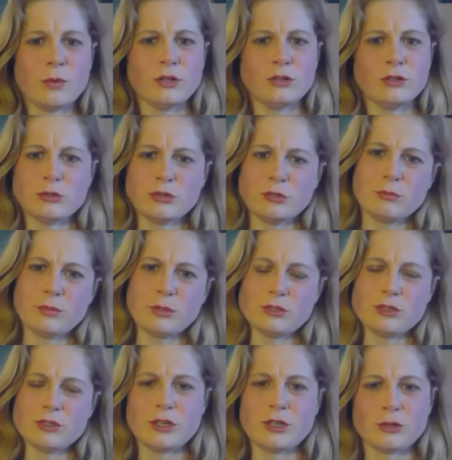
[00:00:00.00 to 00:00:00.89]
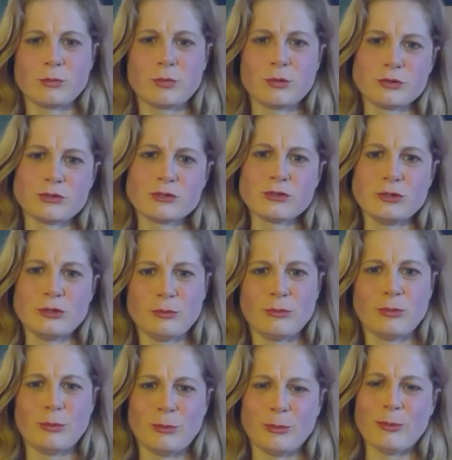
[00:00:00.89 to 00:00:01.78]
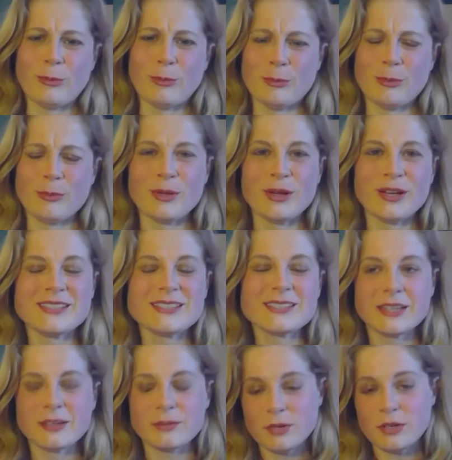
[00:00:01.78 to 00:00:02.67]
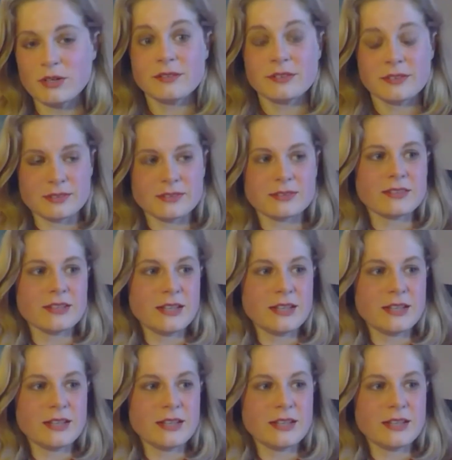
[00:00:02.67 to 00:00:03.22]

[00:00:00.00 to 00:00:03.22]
well put together person and blah, blah, blah, blah, blah. It's like, well,